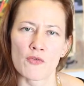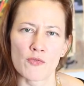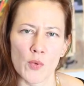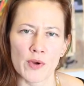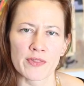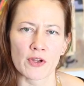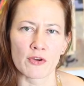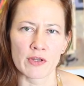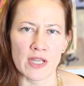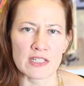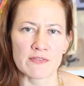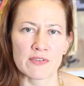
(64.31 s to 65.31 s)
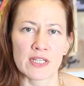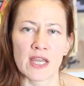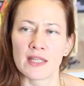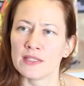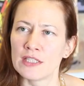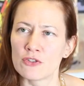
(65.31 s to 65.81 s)
for their creativity
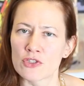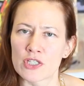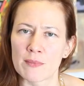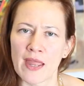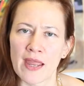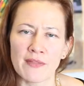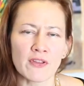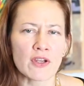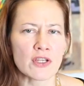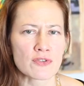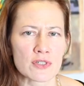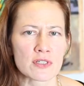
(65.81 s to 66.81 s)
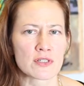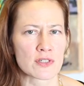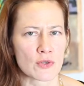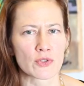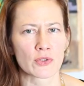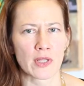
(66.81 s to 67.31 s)
and leadership and their interest in
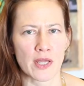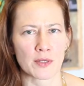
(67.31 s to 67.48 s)
social